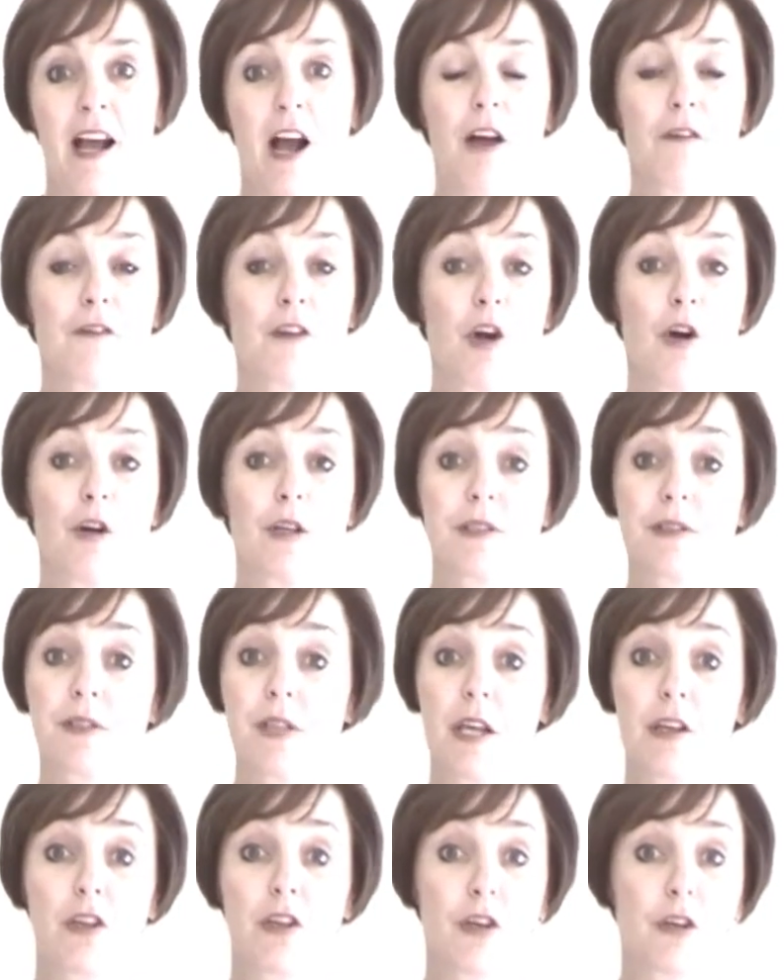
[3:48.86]
Of course,
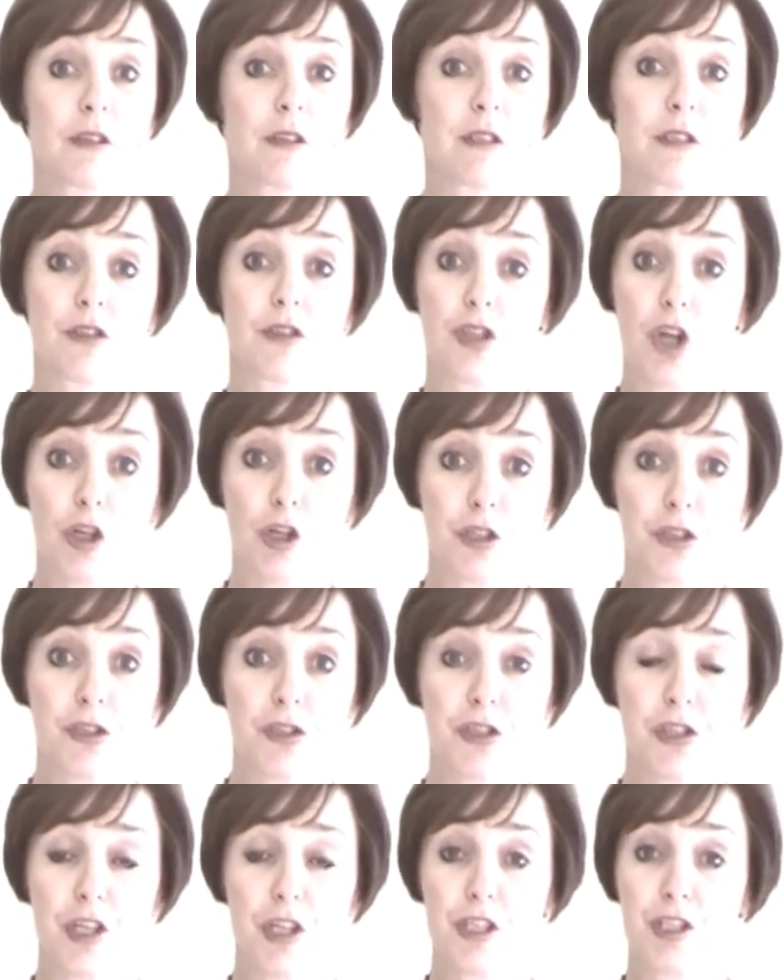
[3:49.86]
doctors'
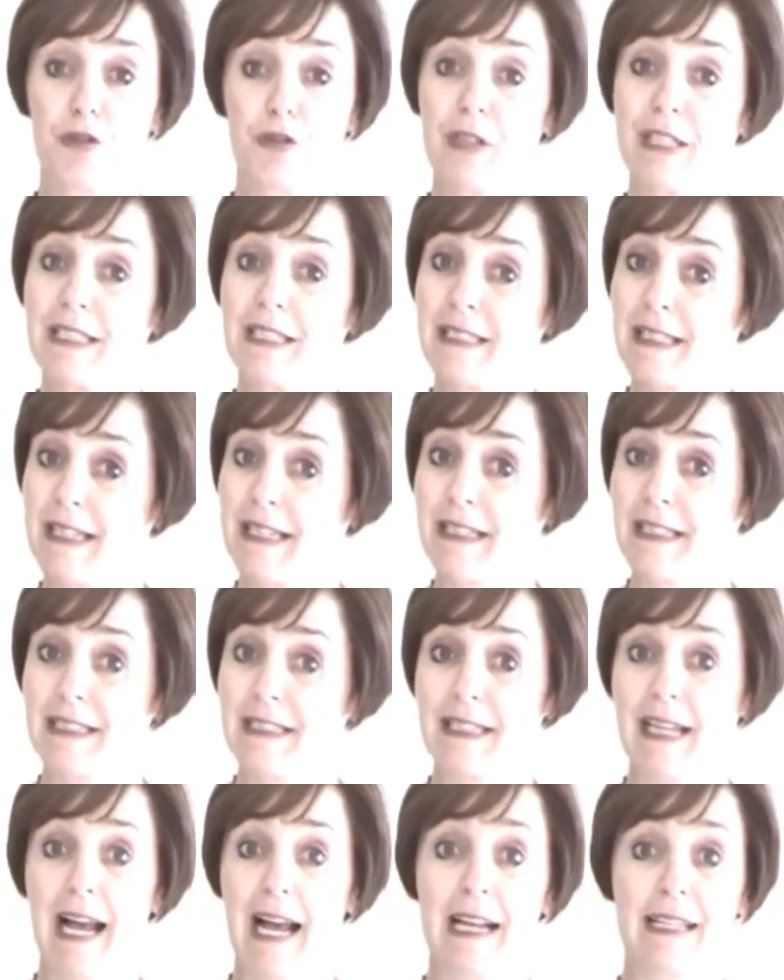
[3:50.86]
surgeries,
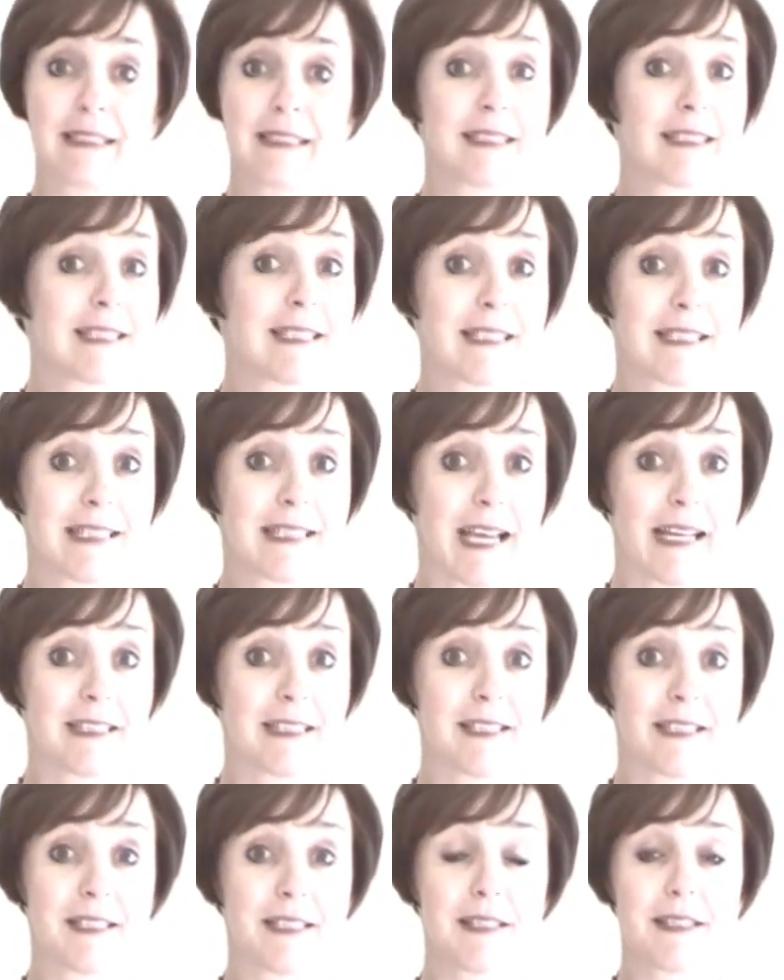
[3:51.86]
kindergartens,
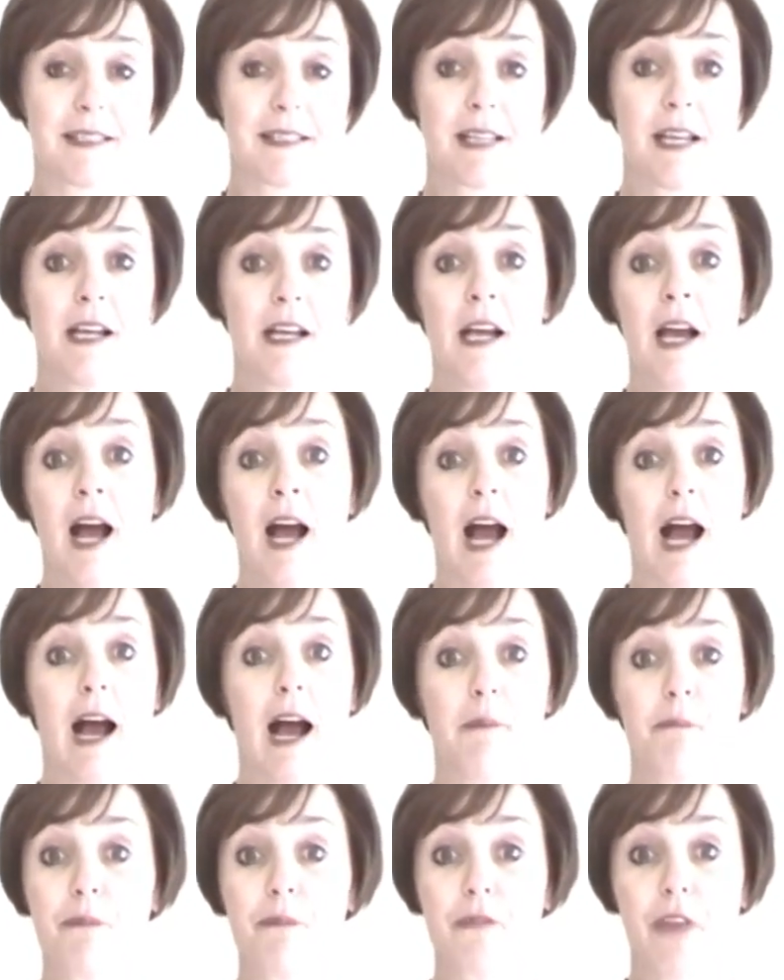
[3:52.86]
dentists,
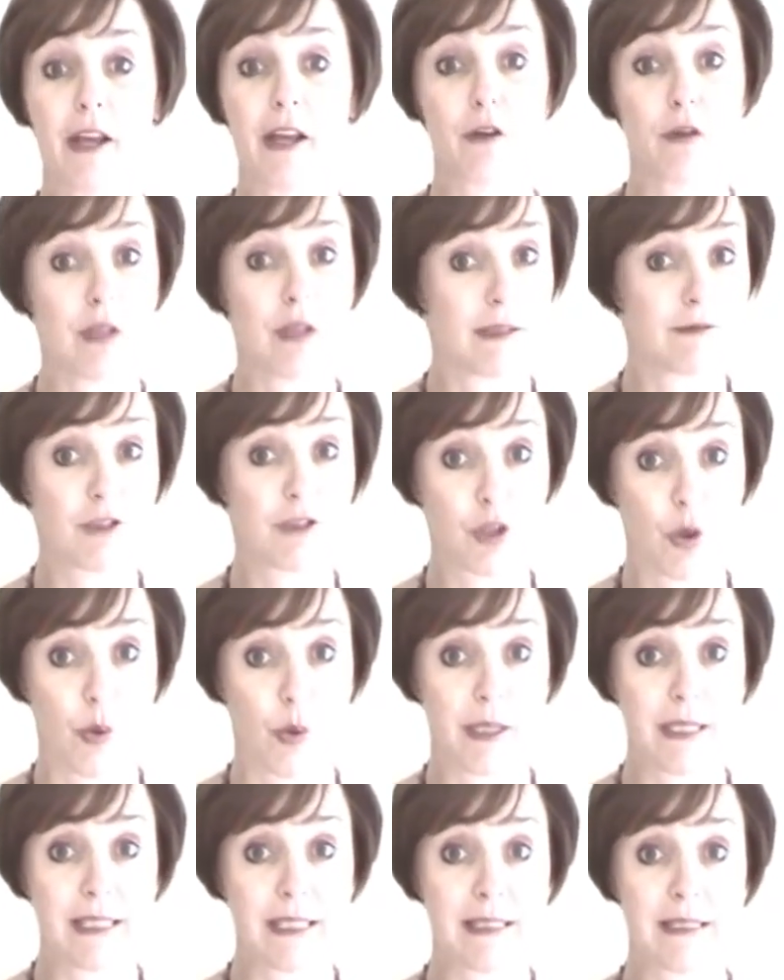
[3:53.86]
they all love
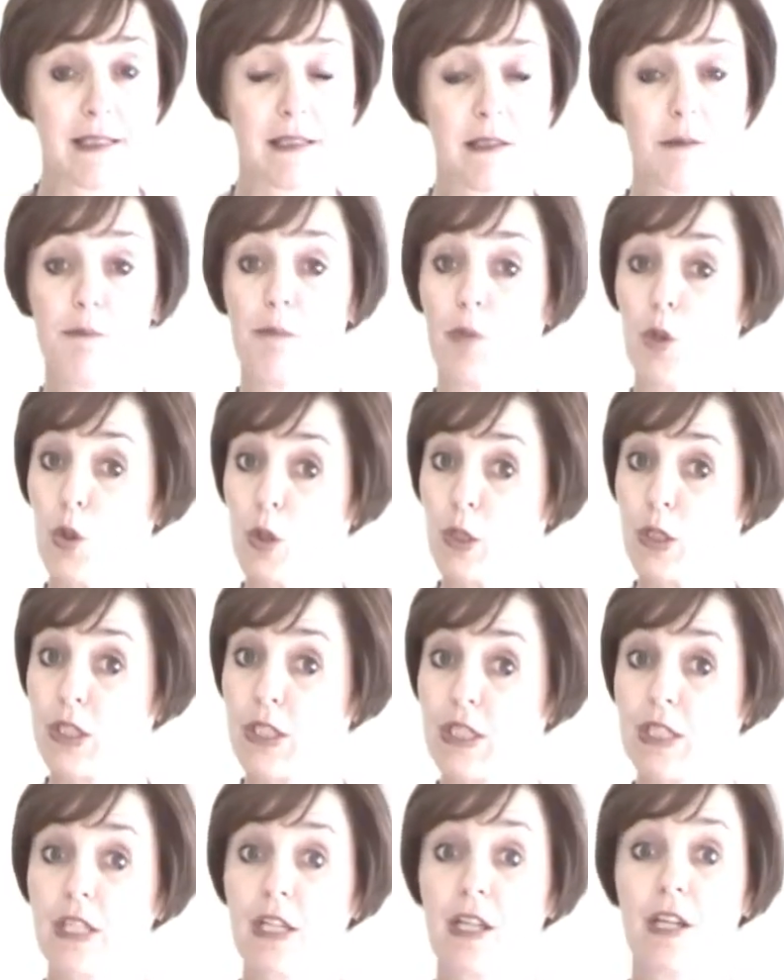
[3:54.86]
toys,
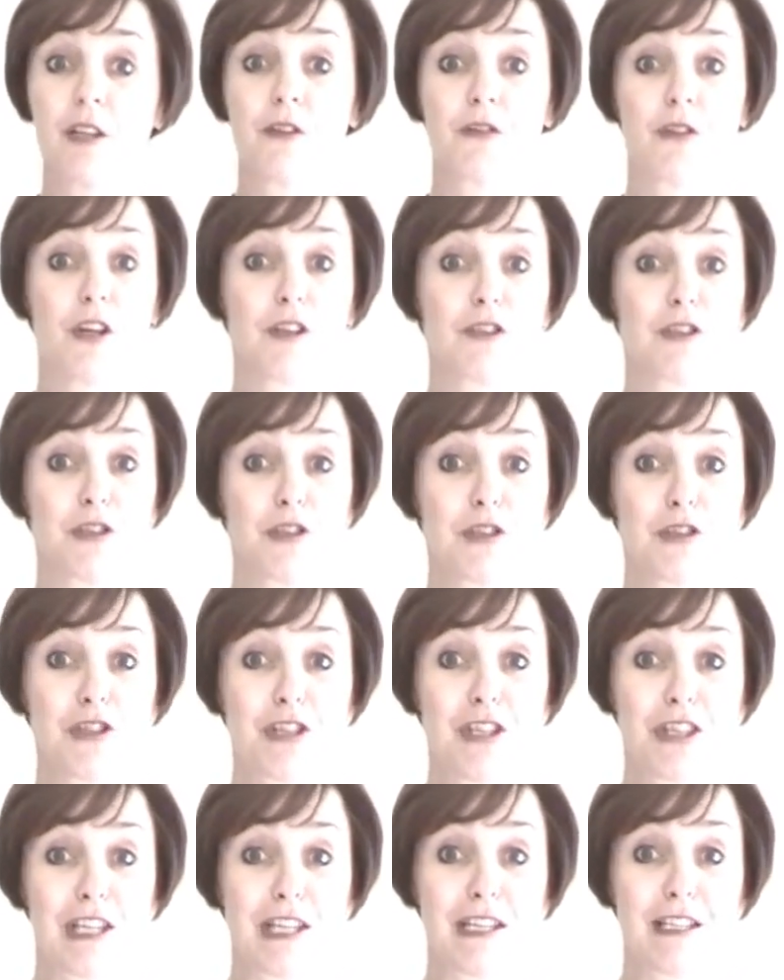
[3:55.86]
books, those
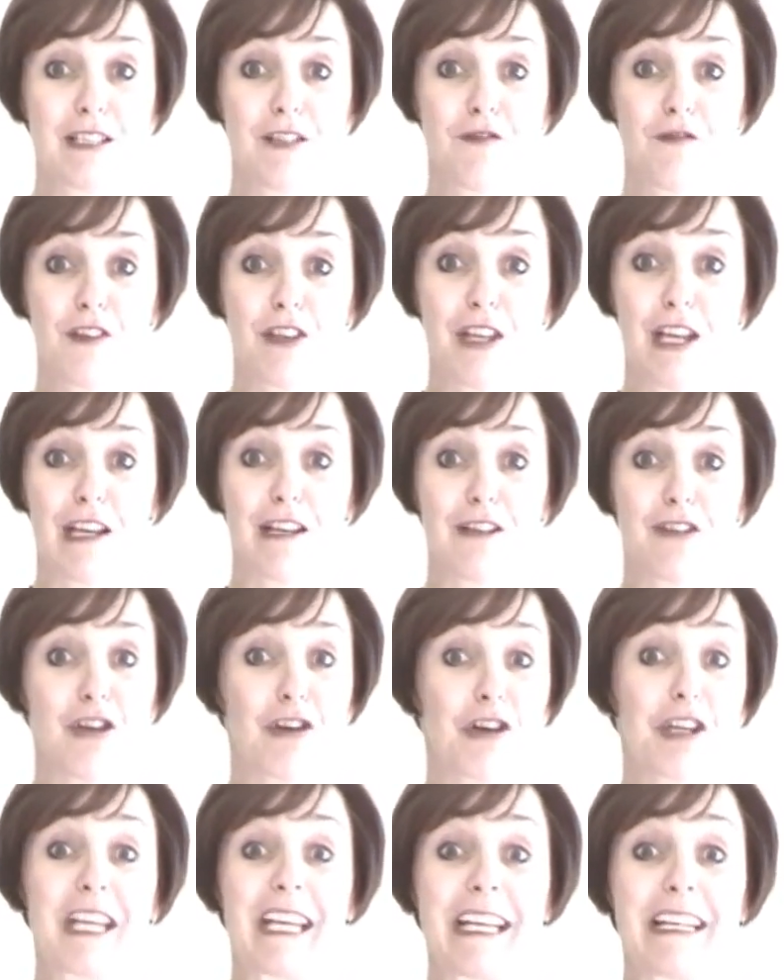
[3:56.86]
sorts of things for their,
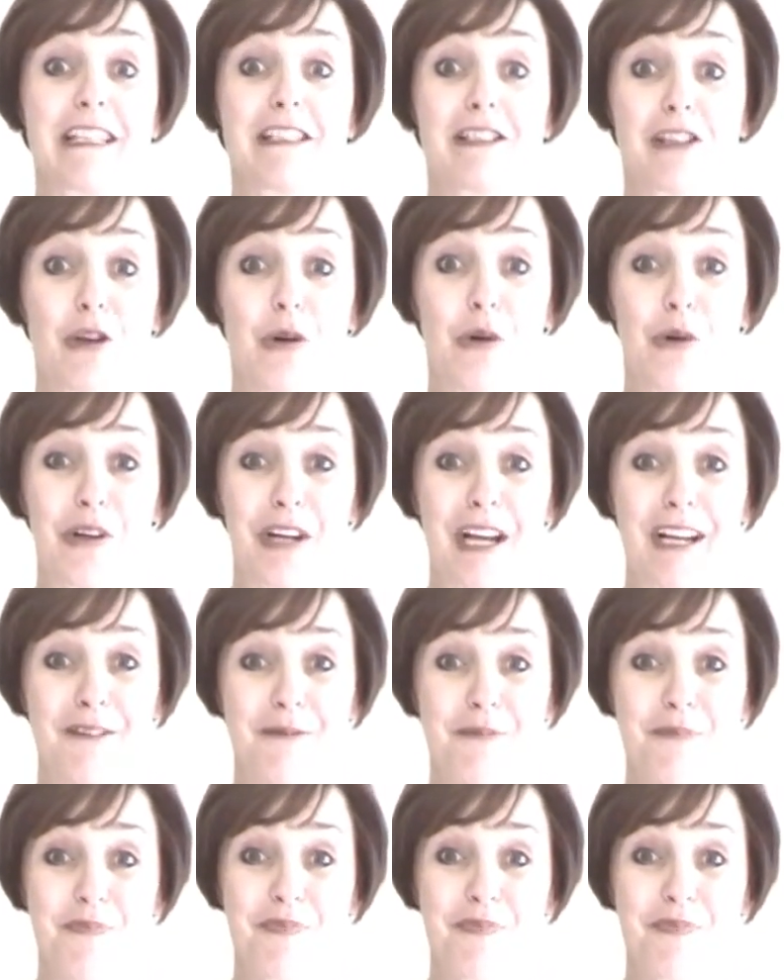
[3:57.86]
kiddies' corner.